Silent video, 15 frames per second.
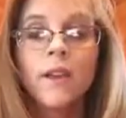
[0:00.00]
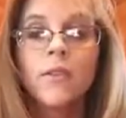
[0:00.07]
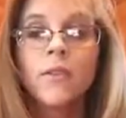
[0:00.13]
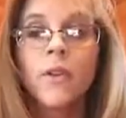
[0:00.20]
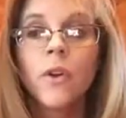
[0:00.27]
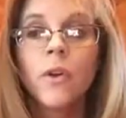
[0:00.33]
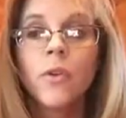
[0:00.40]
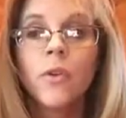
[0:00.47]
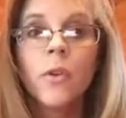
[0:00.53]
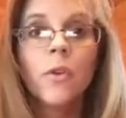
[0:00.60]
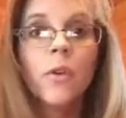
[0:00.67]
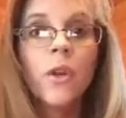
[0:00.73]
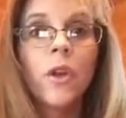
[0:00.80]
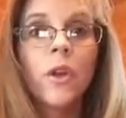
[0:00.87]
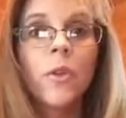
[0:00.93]
So the
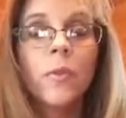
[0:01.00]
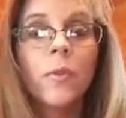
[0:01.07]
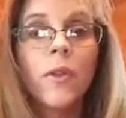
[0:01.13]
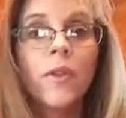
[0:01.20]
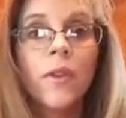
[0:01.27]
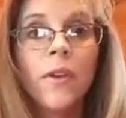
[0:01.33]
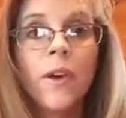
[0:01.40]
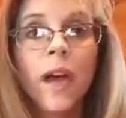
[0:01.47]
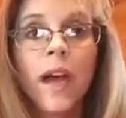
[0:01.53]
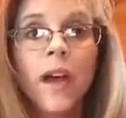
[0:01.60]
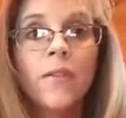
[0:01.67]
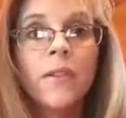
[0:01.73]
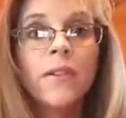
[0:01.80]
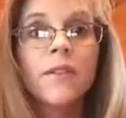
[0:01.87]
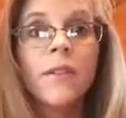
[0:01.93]
only hope that they'll
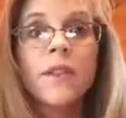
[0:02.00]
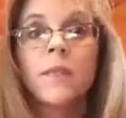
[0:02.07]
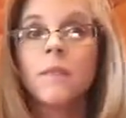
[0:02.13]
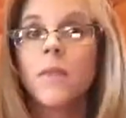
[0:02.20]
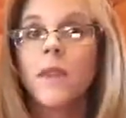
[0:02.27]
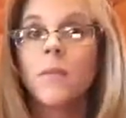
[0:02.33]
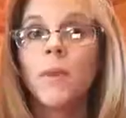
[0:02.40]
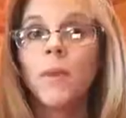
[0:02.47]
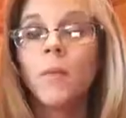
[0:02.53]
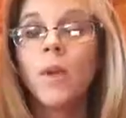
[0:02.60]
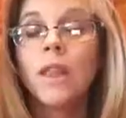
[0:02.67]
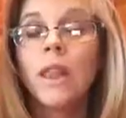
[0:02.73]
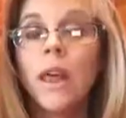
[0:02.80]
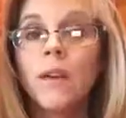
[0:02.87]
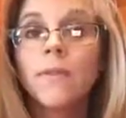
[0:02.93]
have is that maybe
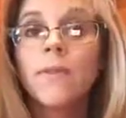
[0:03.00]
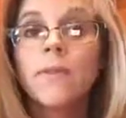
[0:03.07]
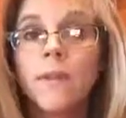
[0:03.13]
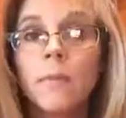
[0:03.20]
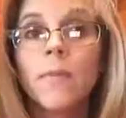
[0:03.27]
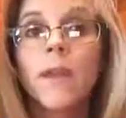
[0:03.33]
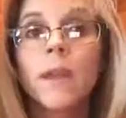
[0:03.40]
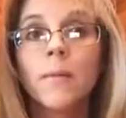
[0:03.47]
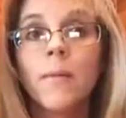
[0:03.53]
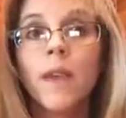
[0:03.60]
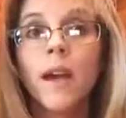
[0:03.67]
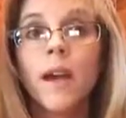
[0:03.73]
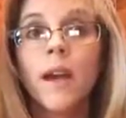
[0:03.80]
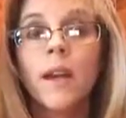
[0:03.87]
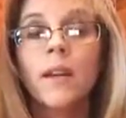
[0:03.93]
we left something
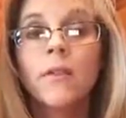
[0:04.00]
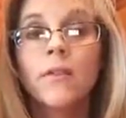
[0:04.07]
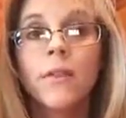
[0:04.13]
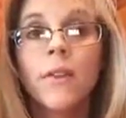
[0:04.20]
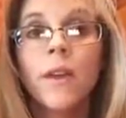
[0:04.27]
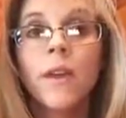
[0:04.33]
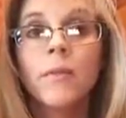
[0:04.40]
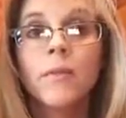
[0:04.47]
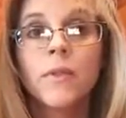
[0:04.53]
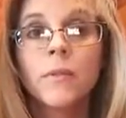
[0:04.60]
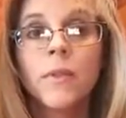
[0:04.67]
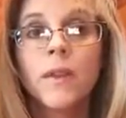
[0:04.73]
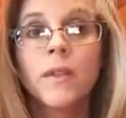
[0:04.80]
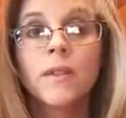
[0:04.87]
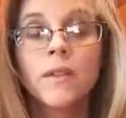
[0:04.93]
behind for them,
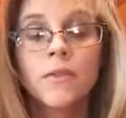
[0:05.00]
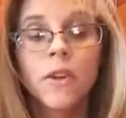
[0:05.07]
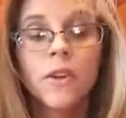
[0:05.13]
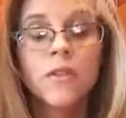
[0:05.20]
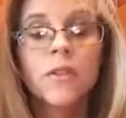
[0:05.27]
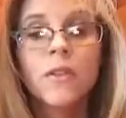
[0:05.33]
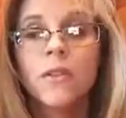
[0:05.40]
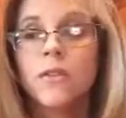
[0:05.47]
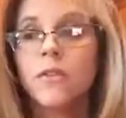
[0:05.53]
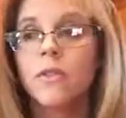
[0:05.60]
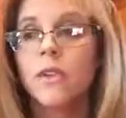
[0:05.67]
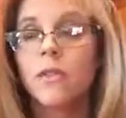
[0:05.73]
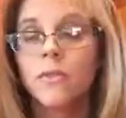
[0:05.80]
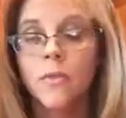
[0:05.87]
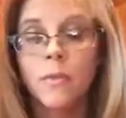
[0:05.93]
some instructions
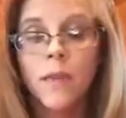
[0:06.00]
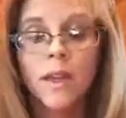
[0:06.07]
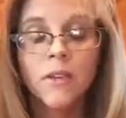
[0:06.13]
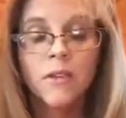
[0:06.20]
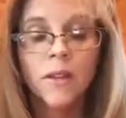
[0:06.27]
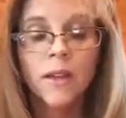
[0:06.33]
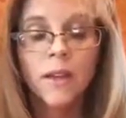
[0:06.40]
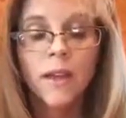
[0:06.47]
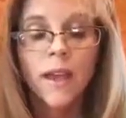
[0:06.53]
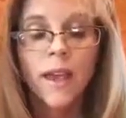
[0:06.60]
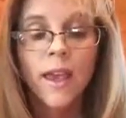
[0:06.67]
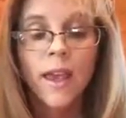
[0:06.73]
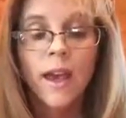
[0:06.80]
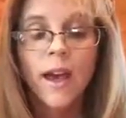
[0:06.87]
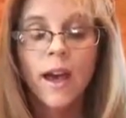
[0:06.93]
or information.
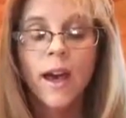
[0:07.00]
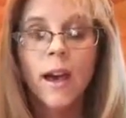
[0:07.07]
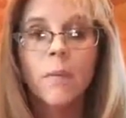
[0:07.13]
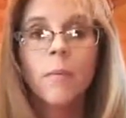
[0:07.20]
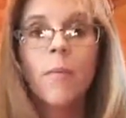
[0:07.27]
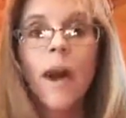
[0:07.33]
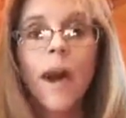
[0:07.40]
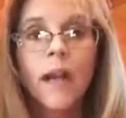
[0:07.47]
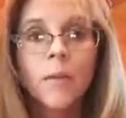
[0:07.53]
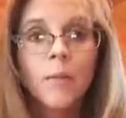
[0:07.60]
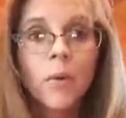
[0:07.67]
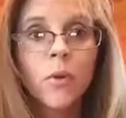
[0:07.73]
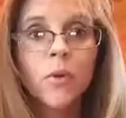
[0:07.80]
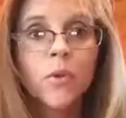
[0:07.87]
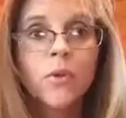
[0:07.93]

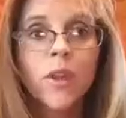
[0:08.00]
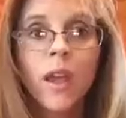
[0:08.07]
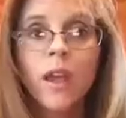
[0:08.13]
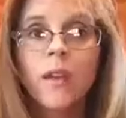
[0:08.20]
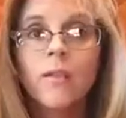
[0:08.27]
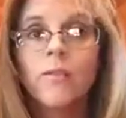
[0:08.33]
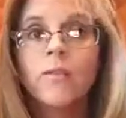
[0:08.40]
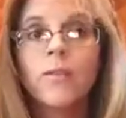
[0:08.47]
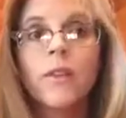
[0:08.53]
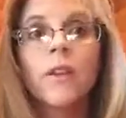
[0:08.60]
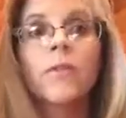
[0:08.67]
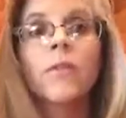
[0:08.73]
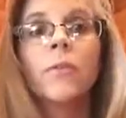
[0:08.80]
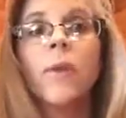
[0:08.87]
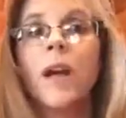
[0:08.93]
Bibles. I have
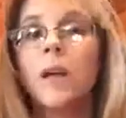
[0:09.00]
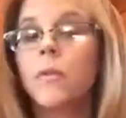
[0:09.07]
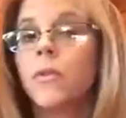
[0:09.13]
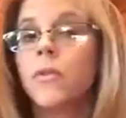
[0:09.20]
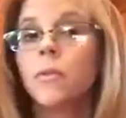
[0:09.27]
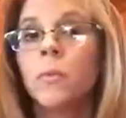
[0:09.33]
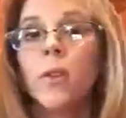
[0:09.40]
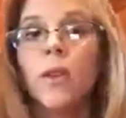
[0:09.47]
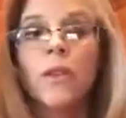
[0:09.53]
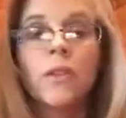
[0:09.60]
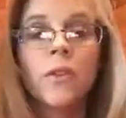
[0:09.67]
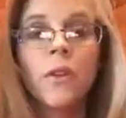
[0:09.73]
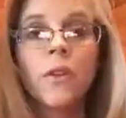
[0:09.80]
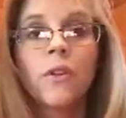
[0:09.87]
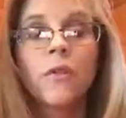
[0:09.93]
several Bibles
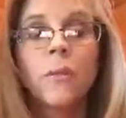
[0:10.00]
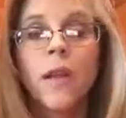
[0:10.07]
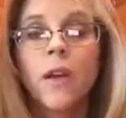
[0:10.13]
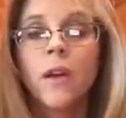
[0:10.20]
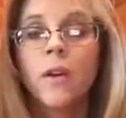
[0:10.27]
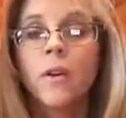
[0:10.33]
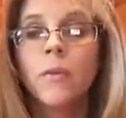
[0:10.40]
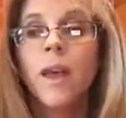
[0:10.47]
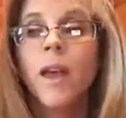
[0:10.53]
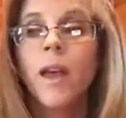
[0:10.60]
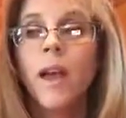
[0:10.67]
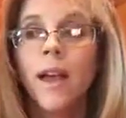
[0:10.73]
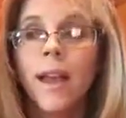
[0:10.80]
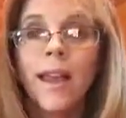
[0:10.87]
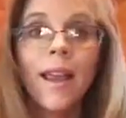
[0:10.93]
placed all over my home.
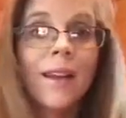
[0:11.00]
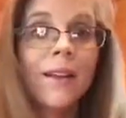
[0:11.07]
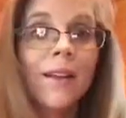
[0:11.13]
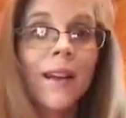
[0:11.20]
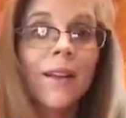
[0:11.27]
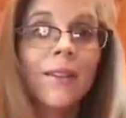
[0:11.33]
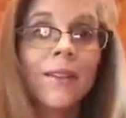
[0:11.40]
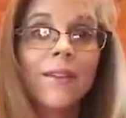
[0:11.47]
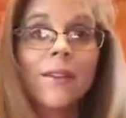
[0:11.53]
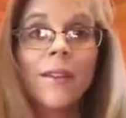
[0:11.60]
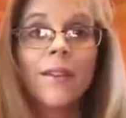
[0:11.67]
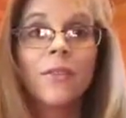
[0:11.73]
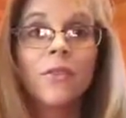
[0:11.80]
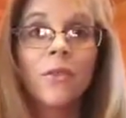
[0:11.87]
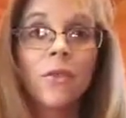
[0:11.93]
I handed out these
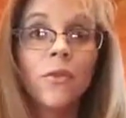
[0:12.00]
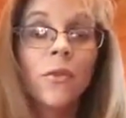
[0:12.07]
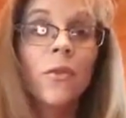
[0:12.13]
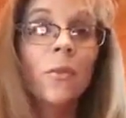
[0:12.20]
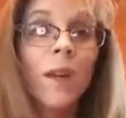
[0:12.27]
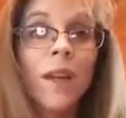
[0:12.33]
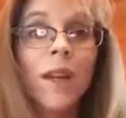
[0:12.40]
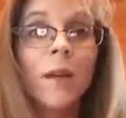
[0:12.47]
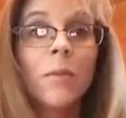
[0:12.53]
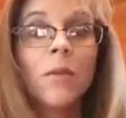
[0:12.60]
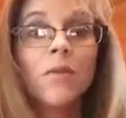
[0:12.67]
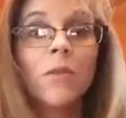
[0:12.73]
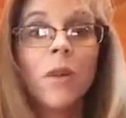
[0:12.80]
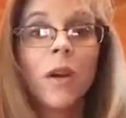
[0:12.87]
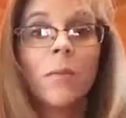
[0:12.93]
letters to a few of my
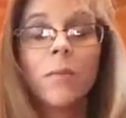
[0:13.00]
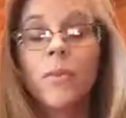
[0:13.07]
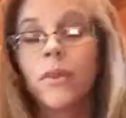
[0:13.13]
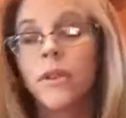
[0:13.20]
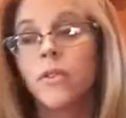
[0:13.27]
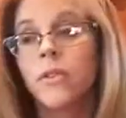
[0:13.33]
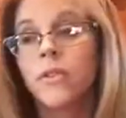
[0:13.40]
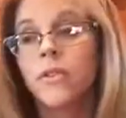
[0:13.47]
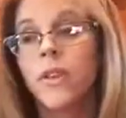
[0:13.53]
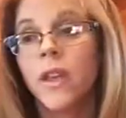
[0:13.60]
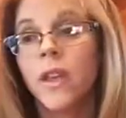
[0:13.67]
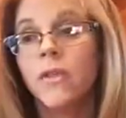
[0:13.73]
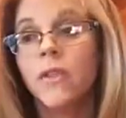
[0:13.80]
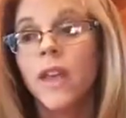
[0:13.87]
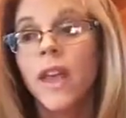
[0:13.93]
neighbors who I believe are
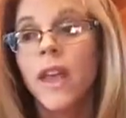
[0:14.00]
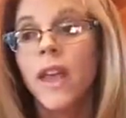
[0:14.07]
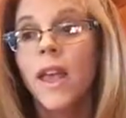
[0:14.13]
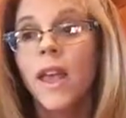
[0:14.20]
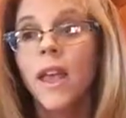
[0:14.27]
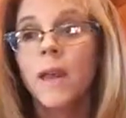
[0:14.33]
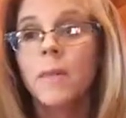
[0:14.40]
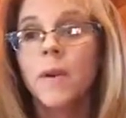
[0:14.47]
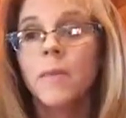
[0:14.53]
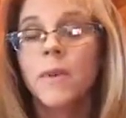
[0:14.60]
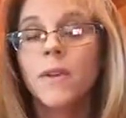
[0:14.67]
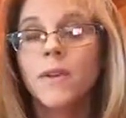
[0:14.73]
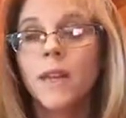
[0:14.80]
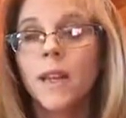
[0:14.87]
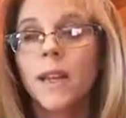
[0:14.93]
saved, and I'm going to
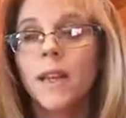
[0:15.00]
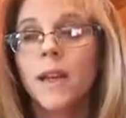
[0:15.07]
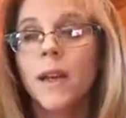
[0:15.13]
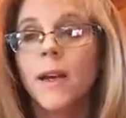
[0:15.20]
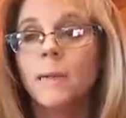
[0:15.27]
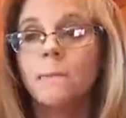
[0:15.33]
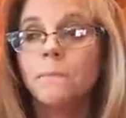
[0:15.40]
be sending